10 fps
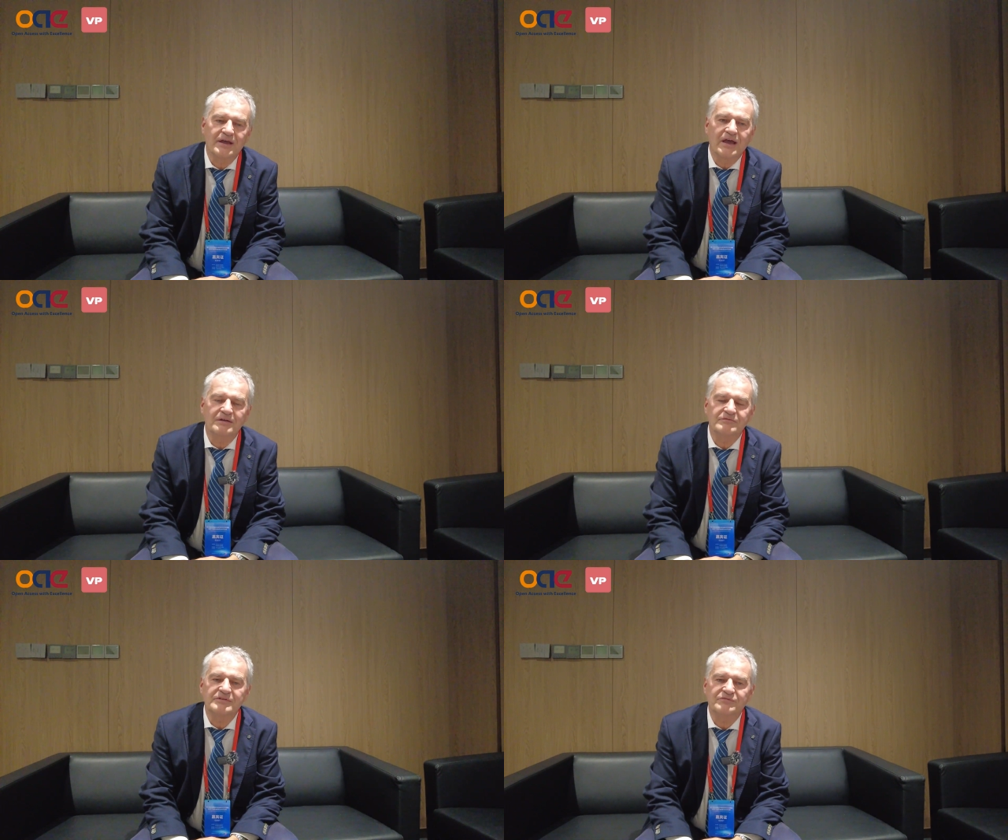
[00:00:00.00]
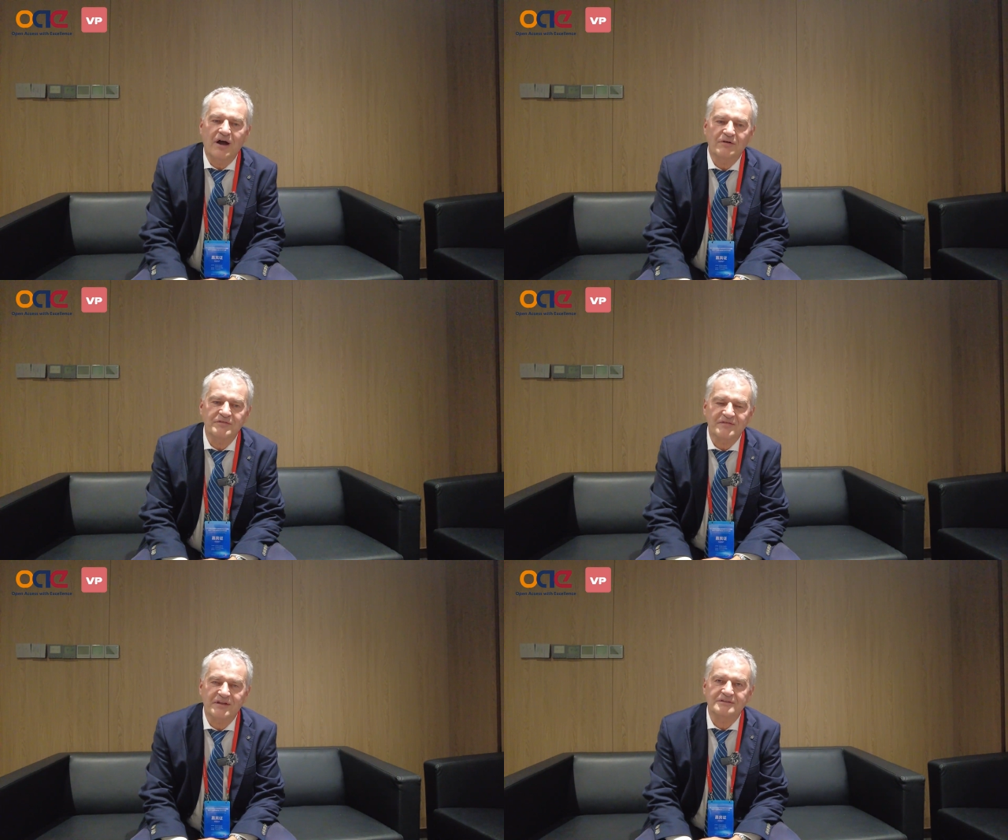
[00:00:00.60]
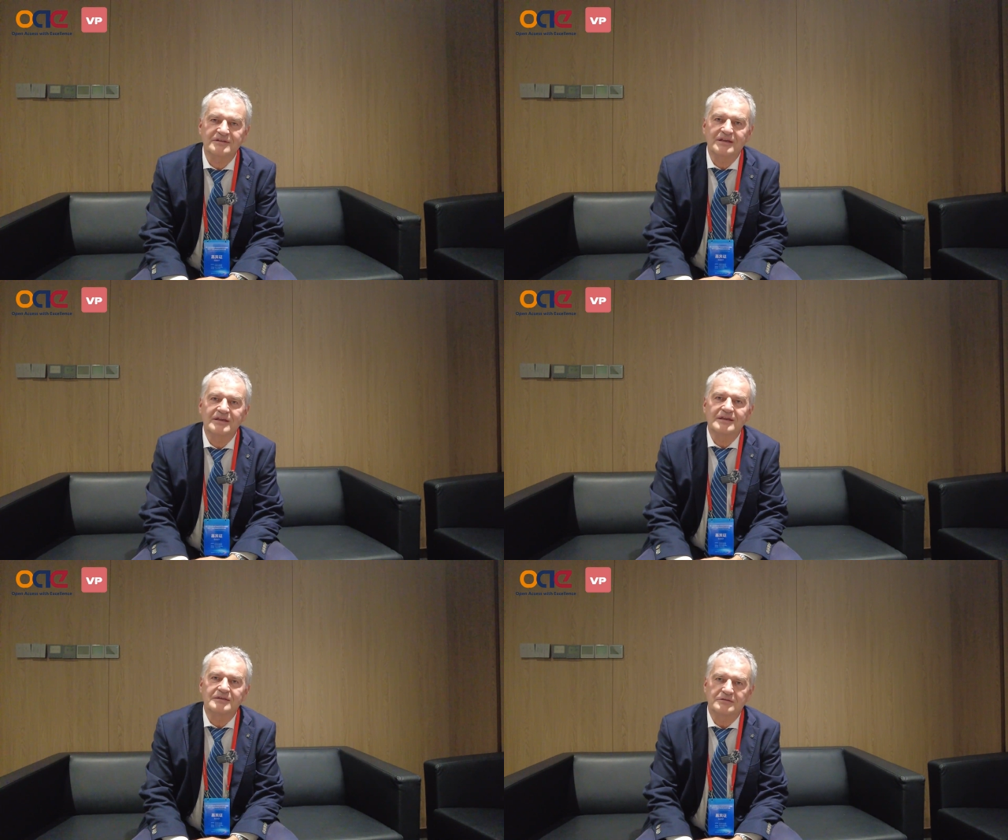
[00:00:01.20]
And we found that
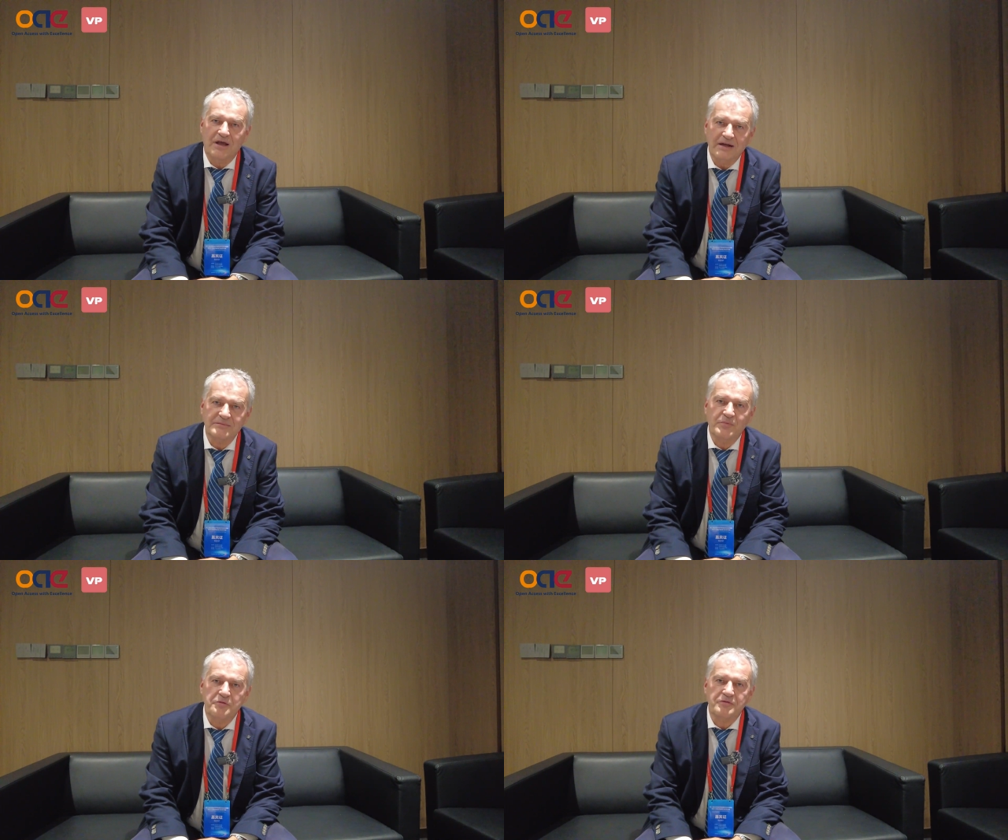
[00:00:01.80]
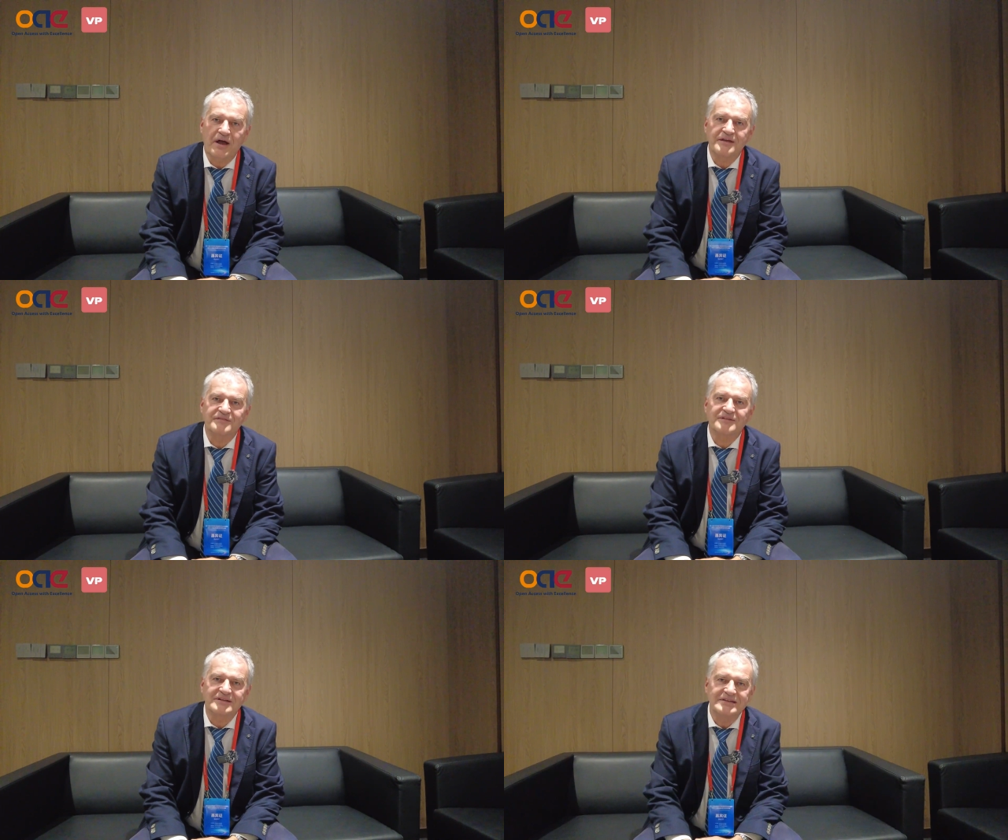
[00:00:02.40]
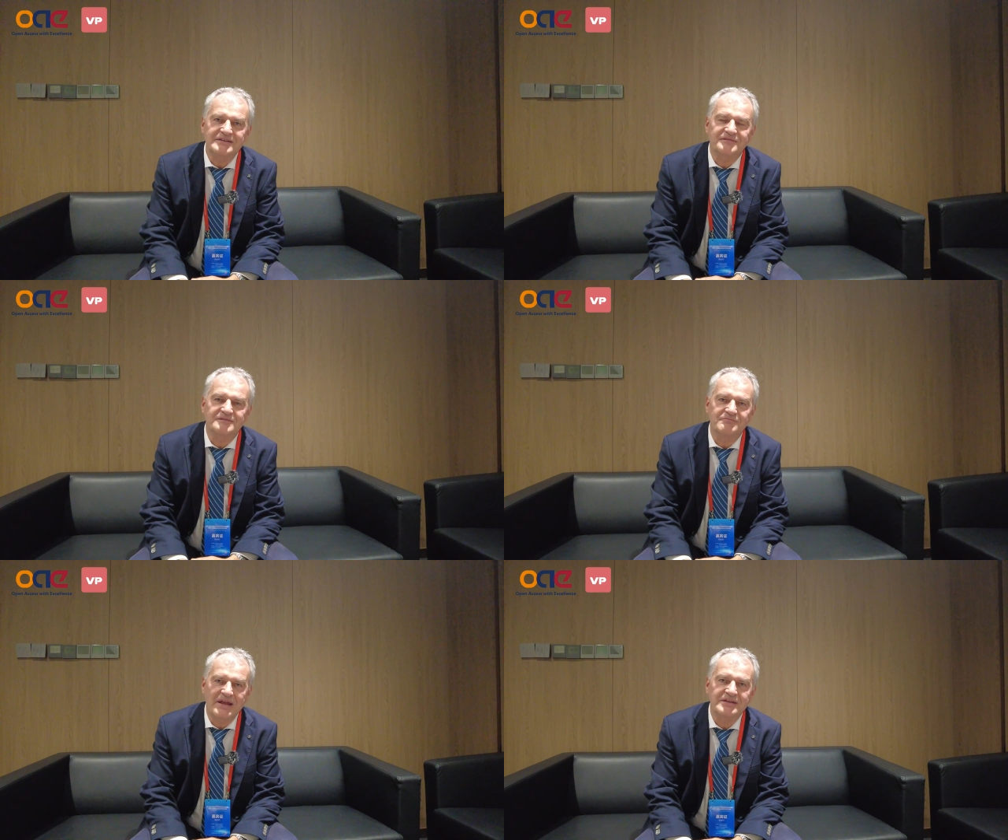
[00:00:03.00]
the adipocytes
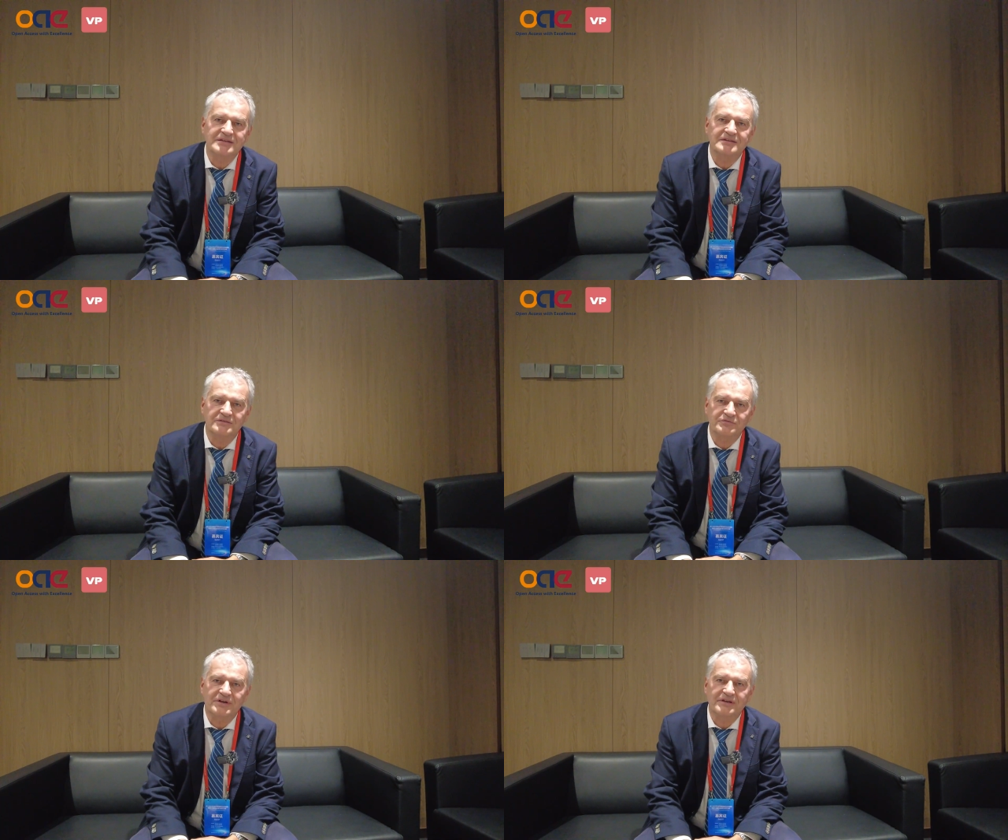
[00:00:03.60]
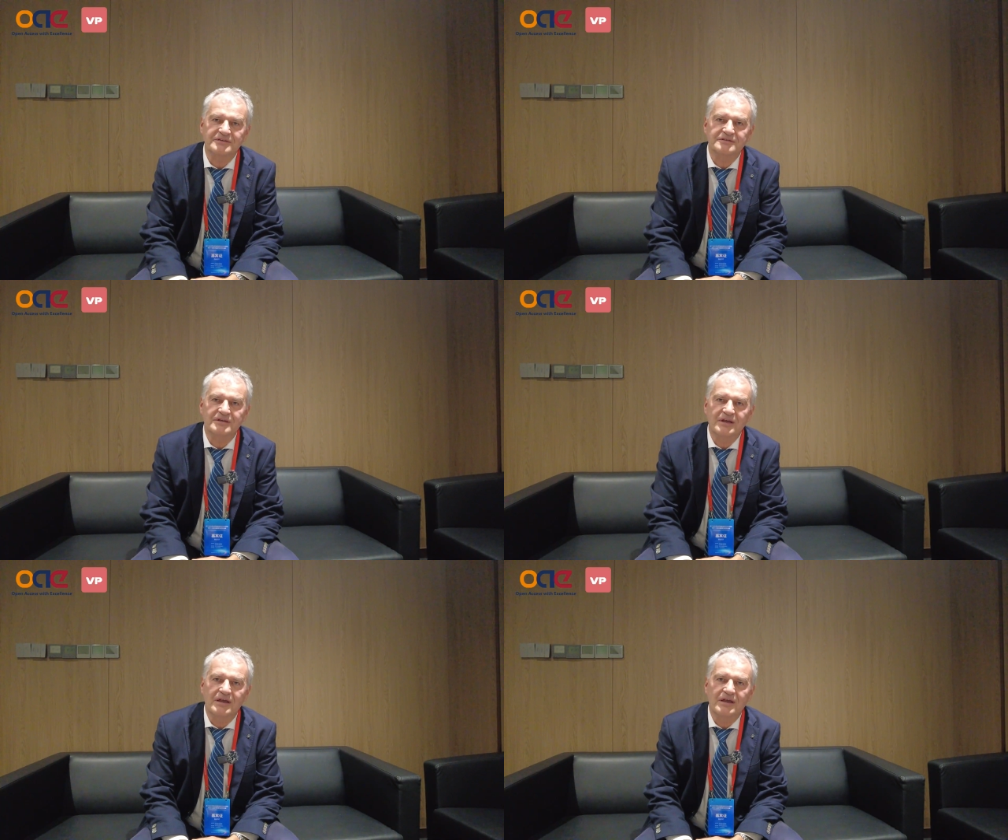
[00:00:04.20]
release many different